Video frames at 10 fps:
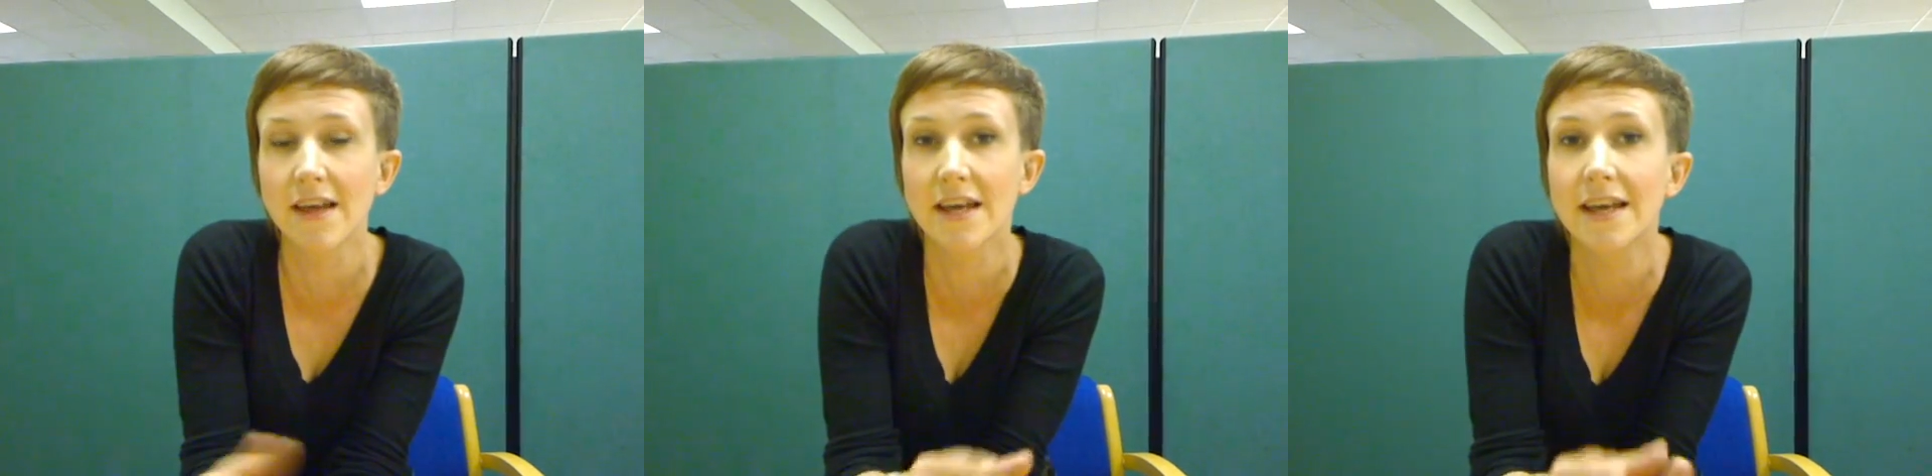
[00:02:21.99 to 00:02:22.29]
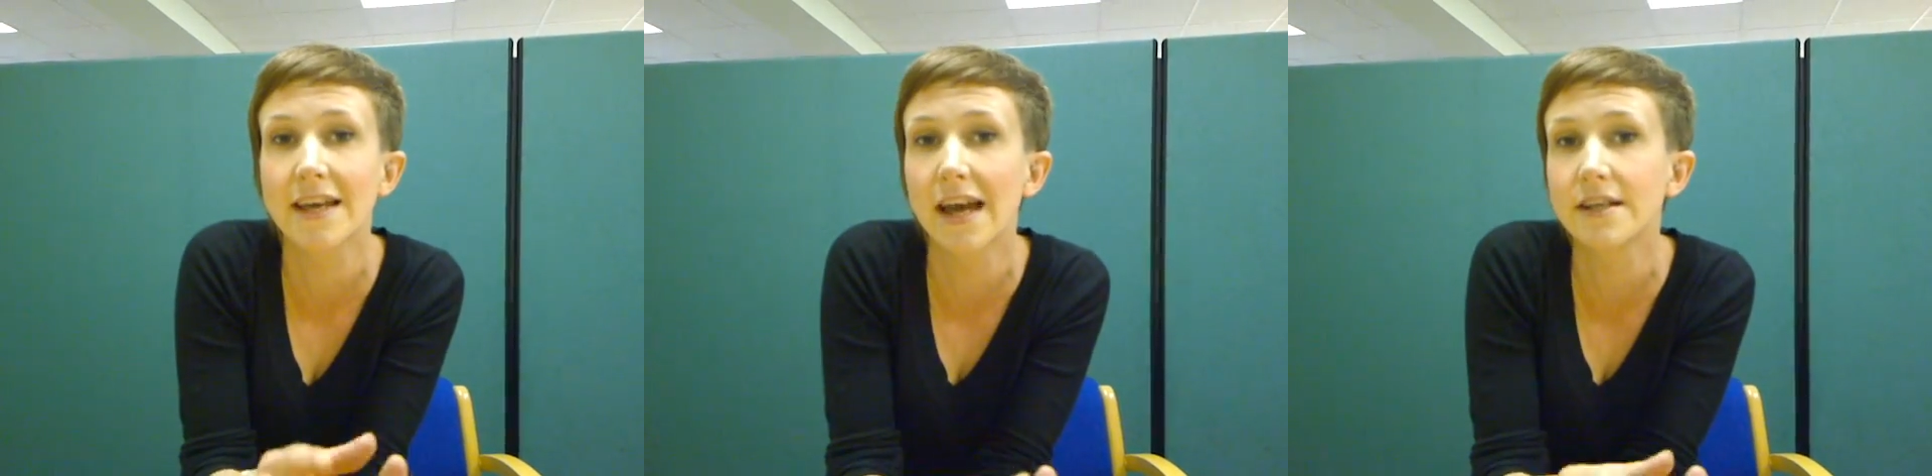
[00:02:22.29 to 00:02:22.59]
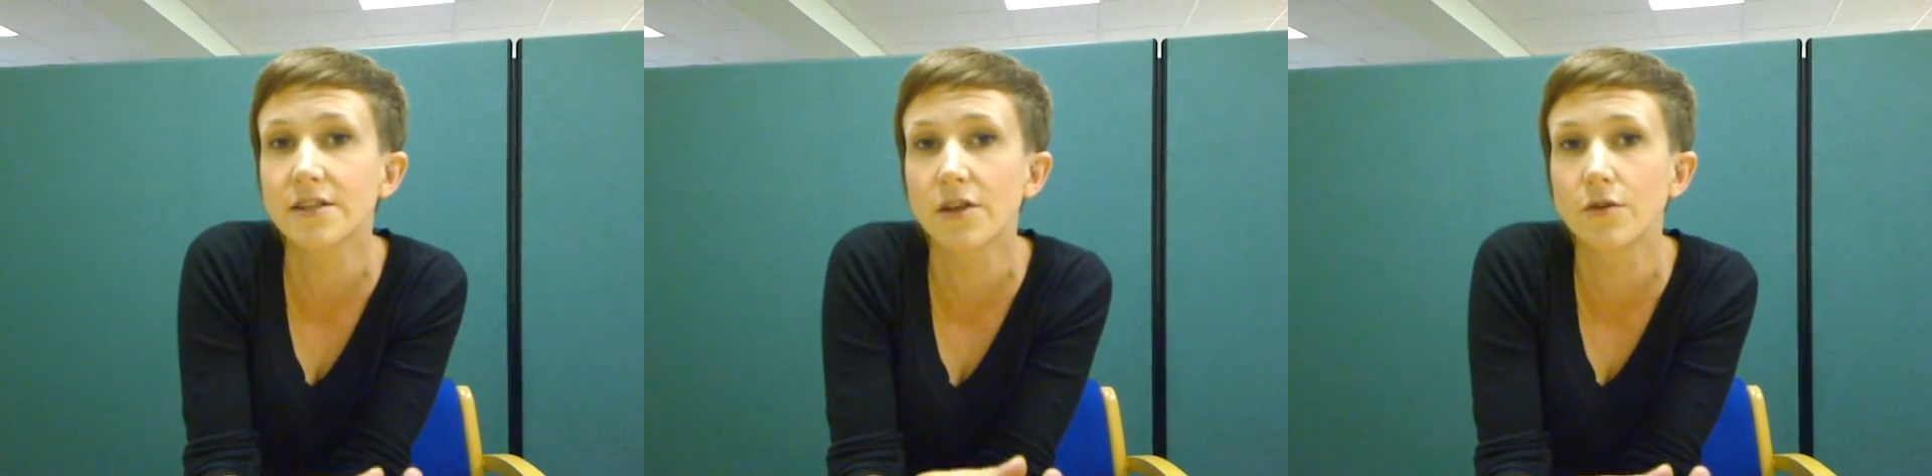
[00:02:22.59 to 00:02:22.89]
they can
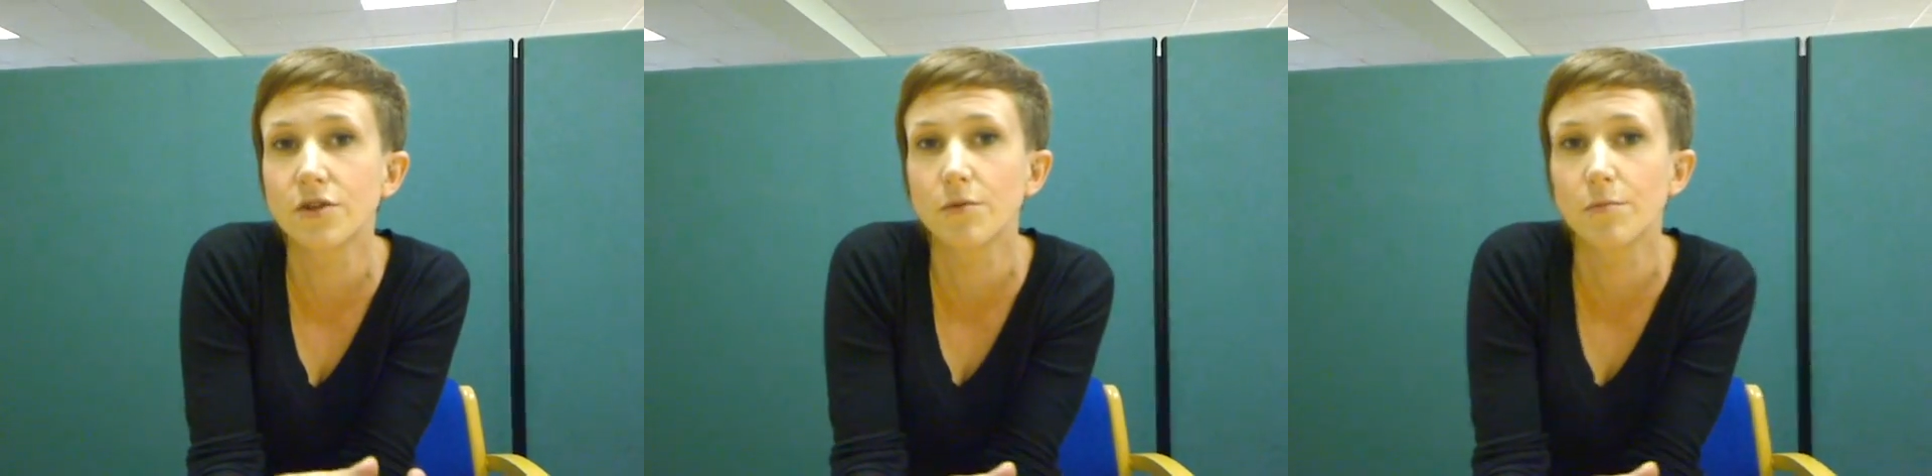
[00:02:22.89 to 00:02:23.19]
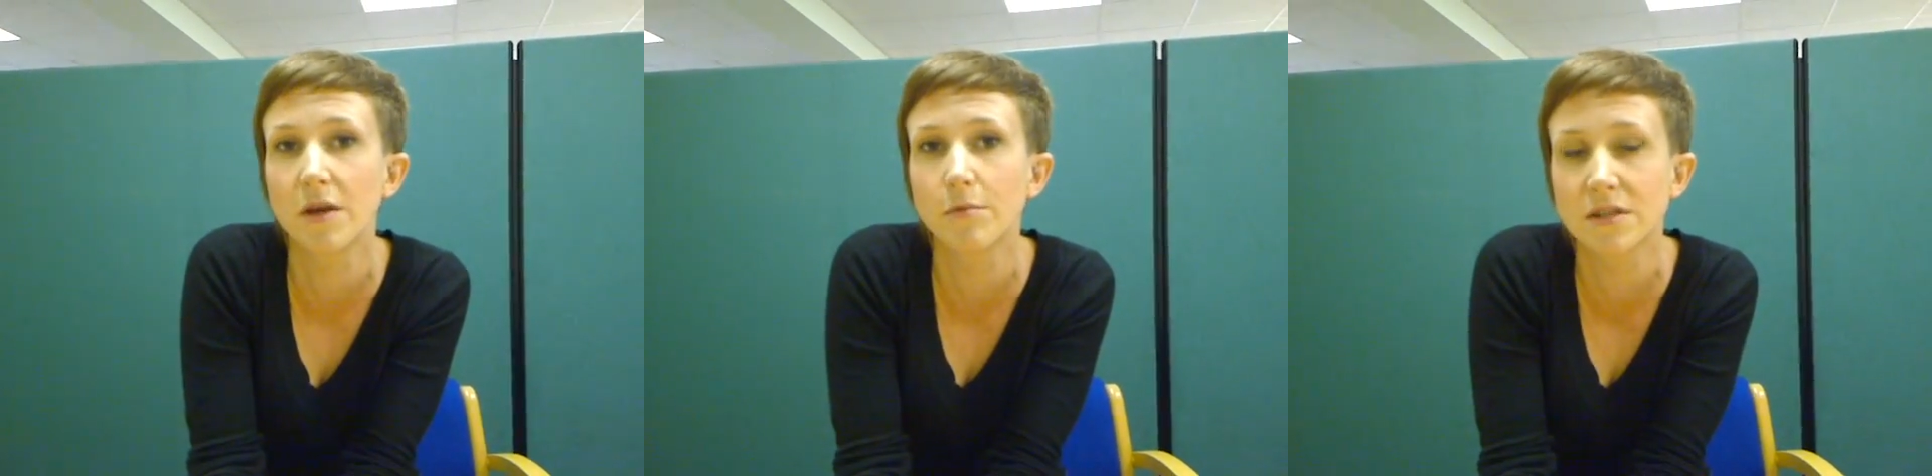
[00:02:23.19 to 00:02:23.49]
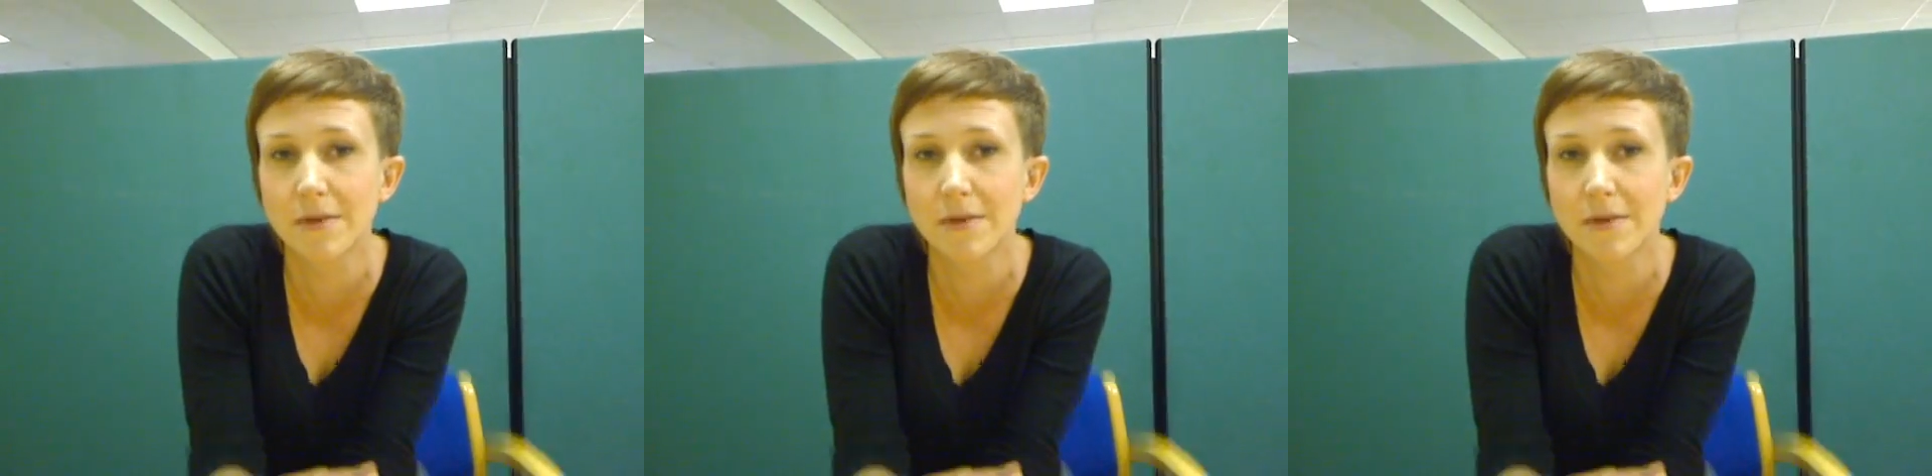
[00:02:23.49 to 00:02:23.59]
get to those young people